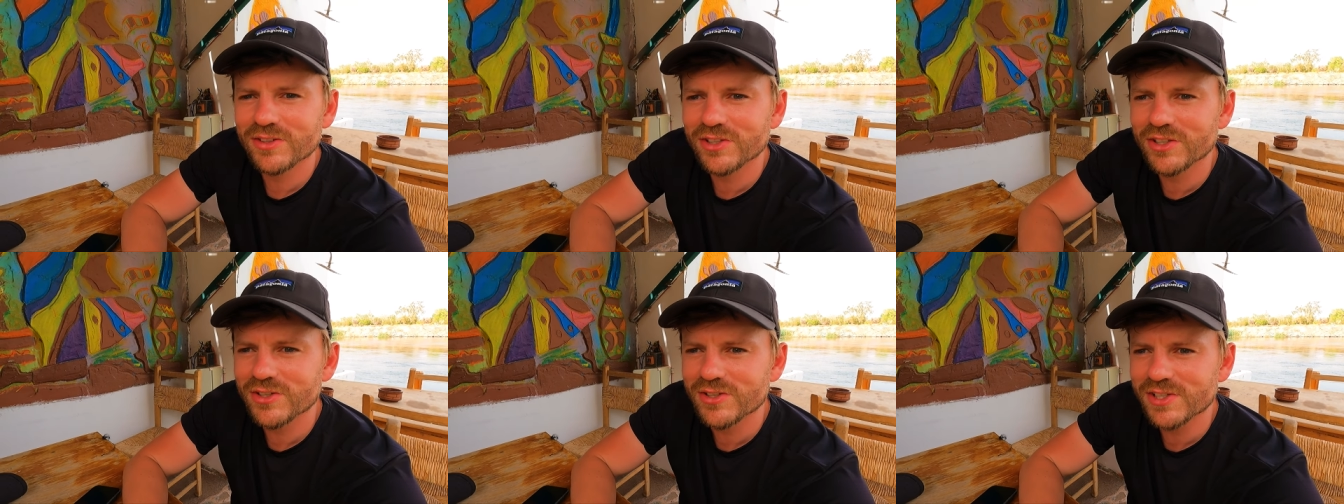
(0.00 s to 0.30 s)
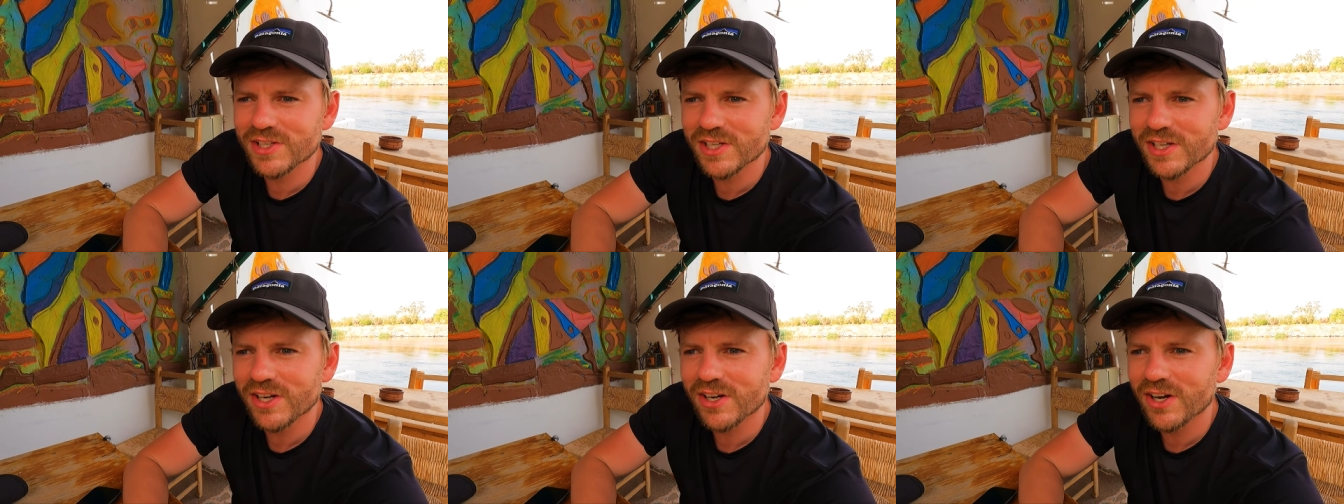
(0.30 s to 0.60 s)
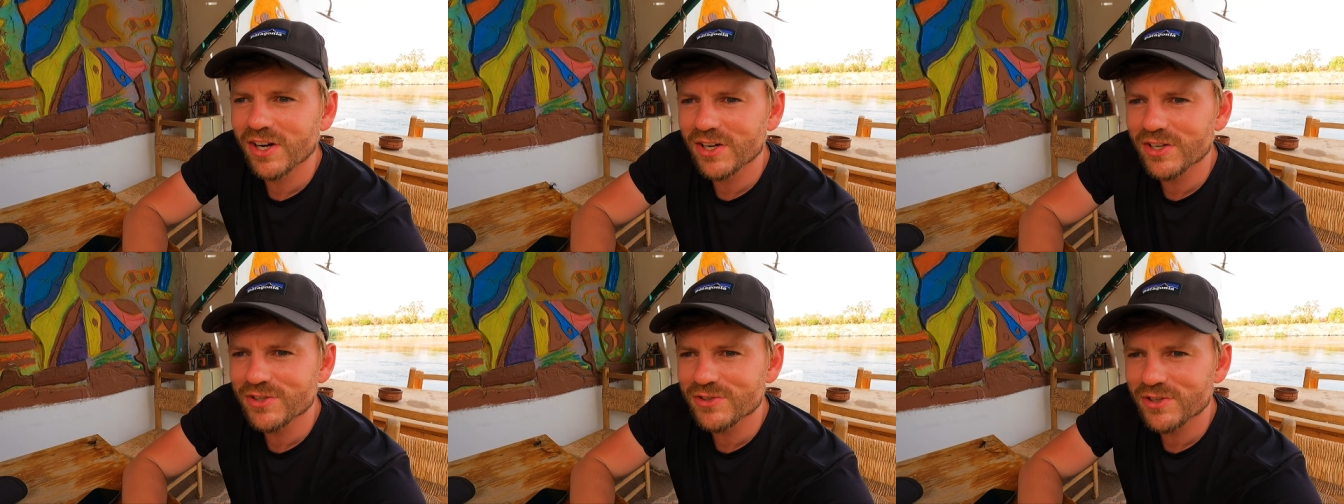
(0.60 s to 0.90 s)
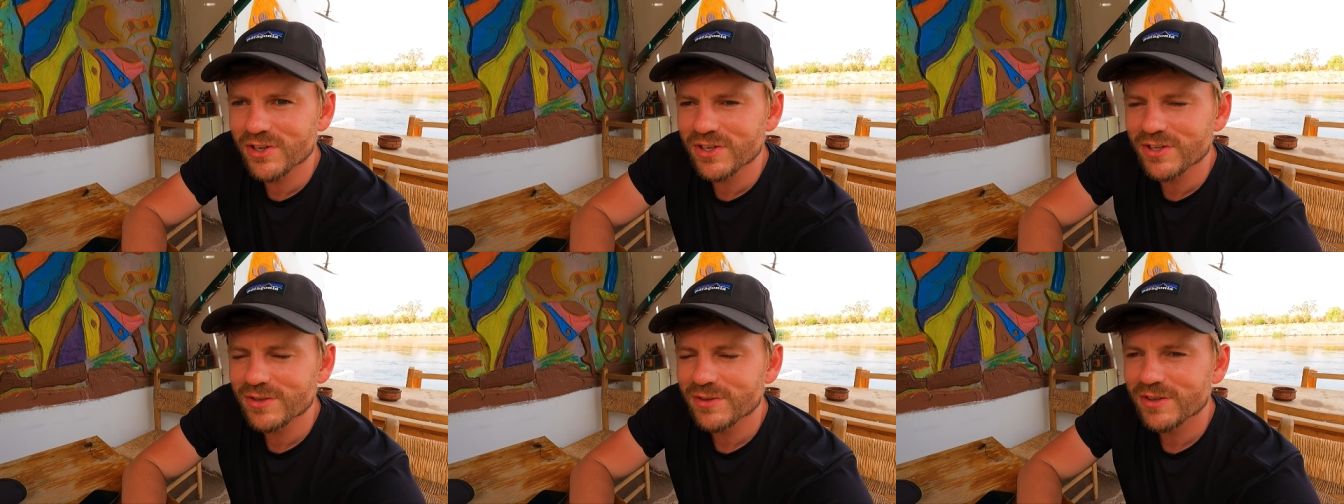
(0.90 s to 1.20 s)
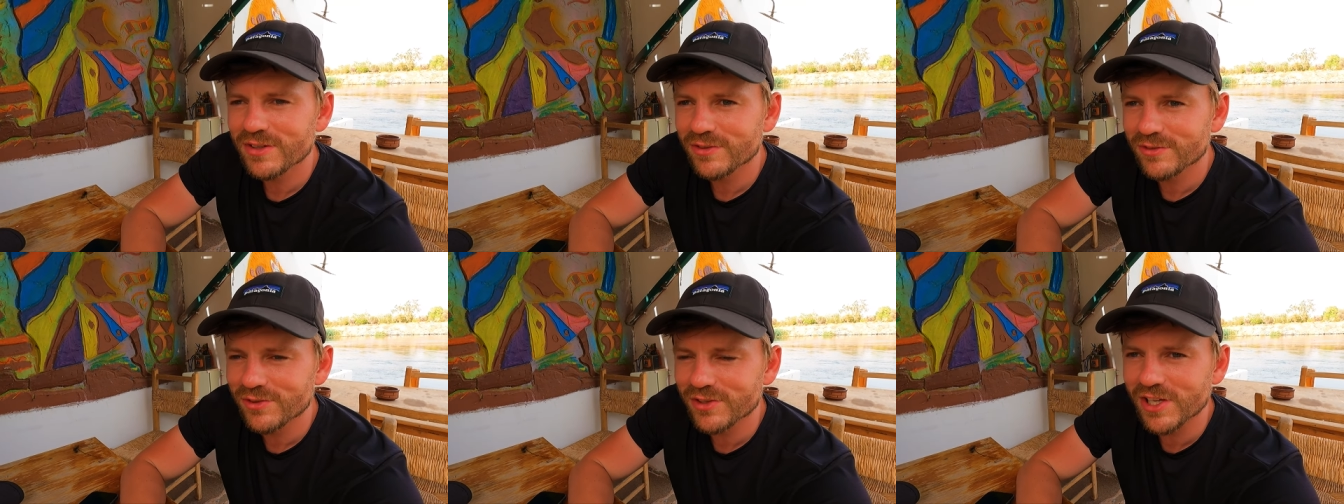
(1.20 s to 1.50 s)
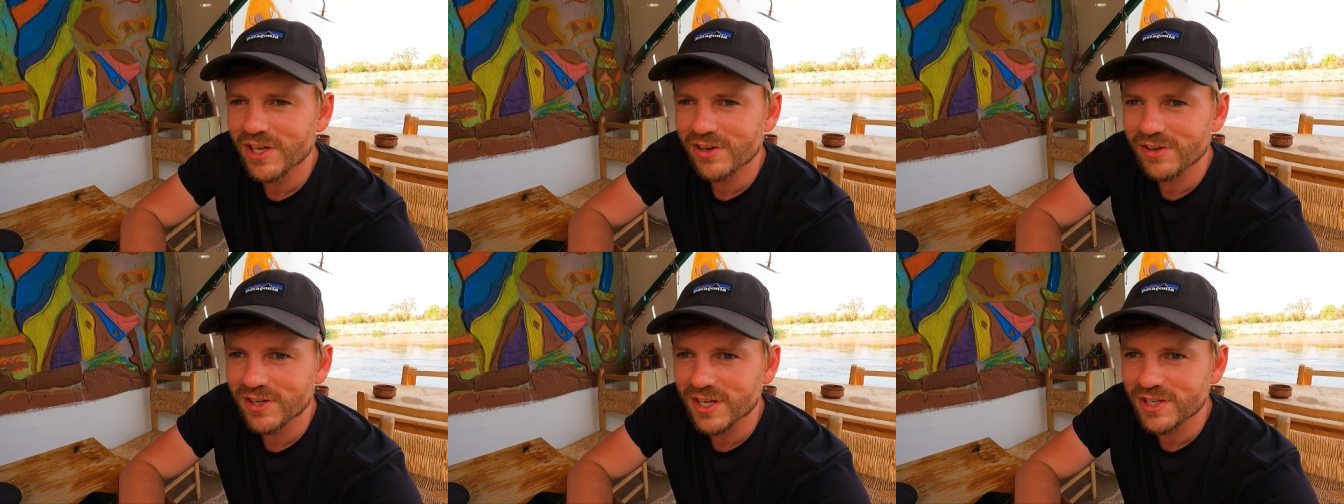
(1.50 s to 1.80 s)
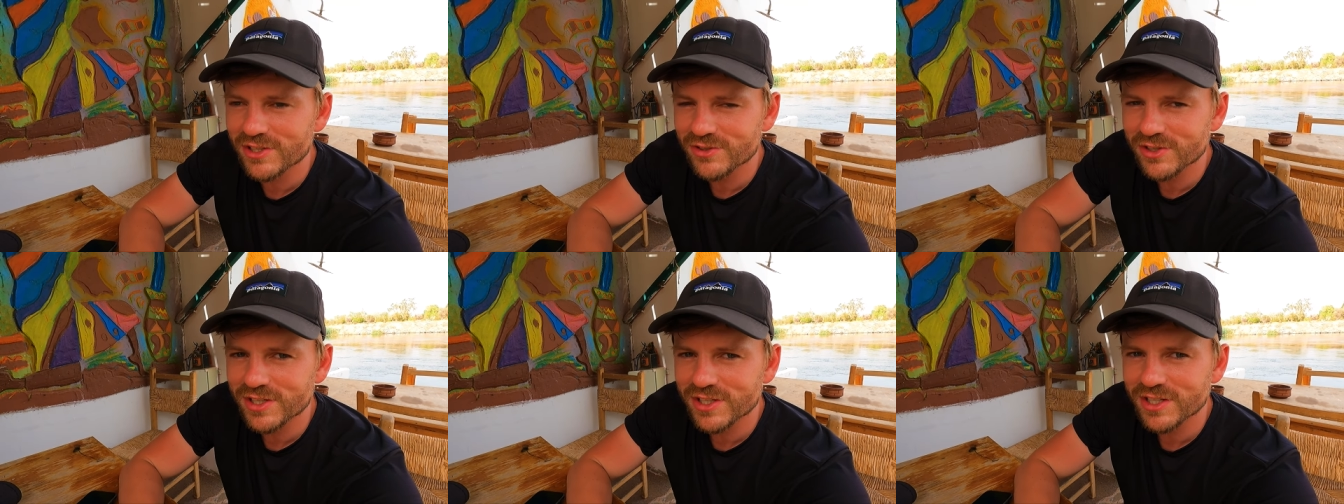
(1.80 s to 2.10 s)
using hydro for their
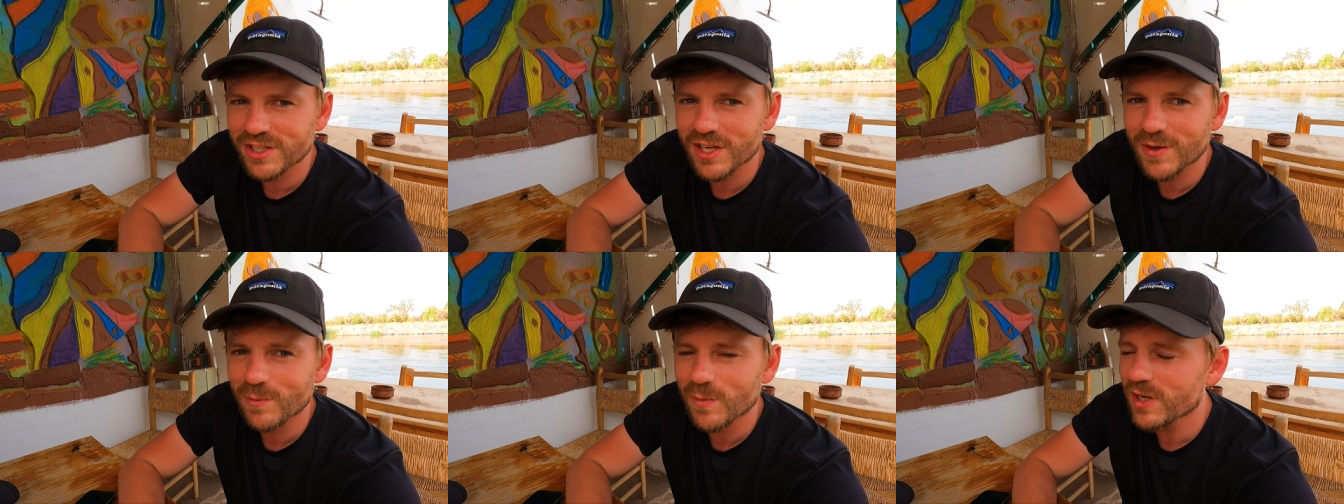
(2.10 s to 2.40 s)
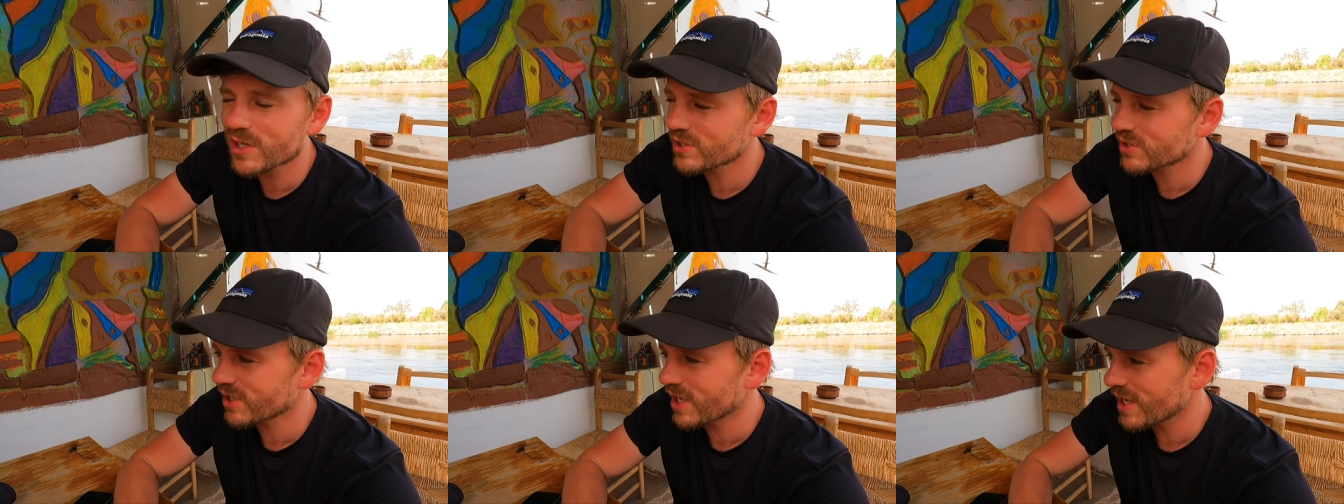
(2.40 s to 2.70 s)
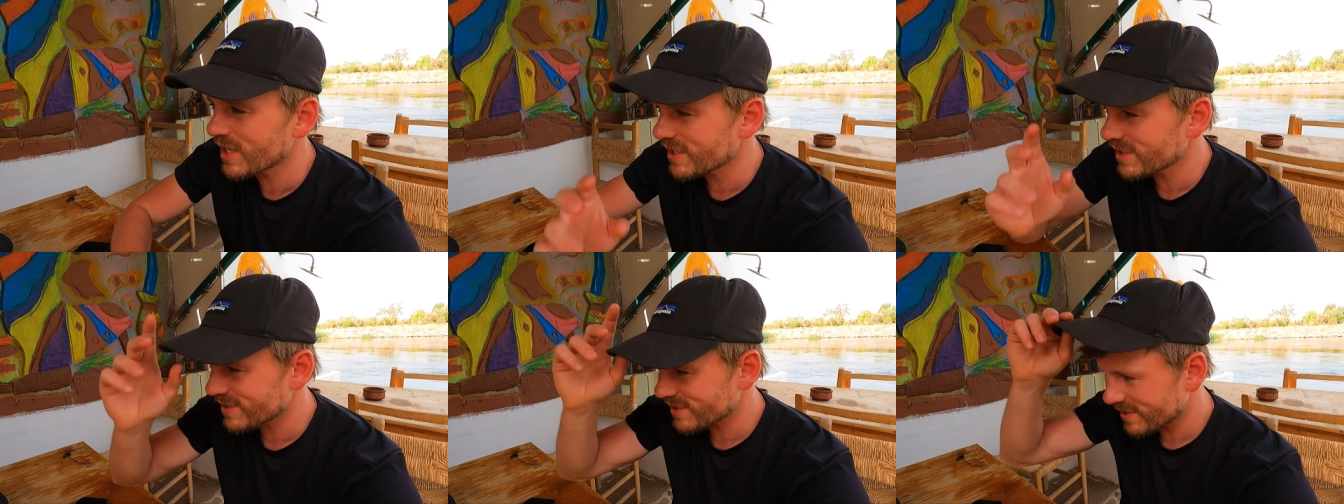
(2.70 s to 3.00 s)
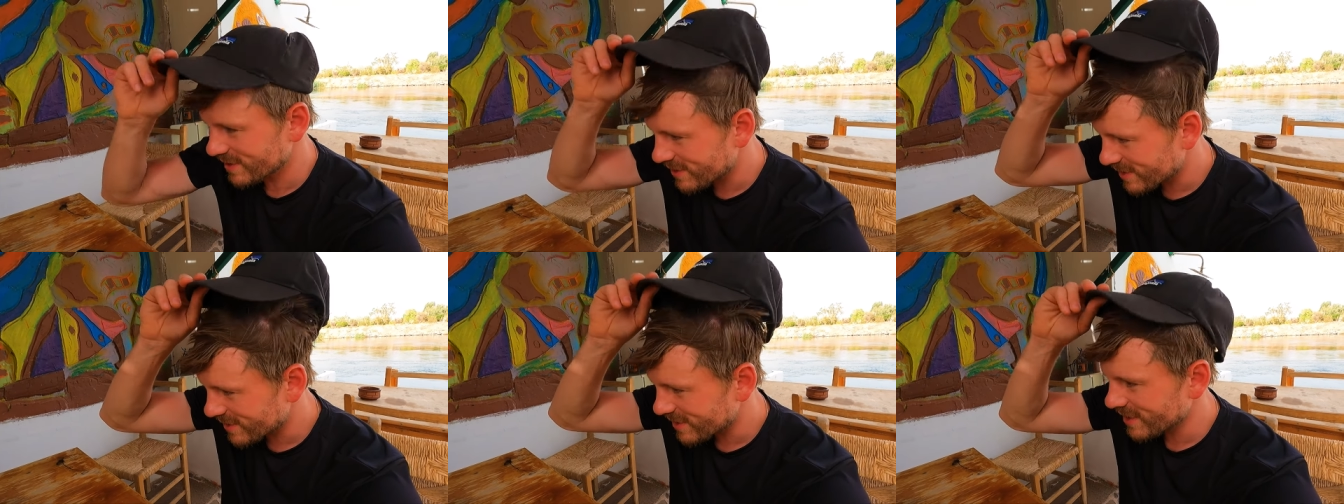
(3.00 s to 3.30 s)
electric, in which case,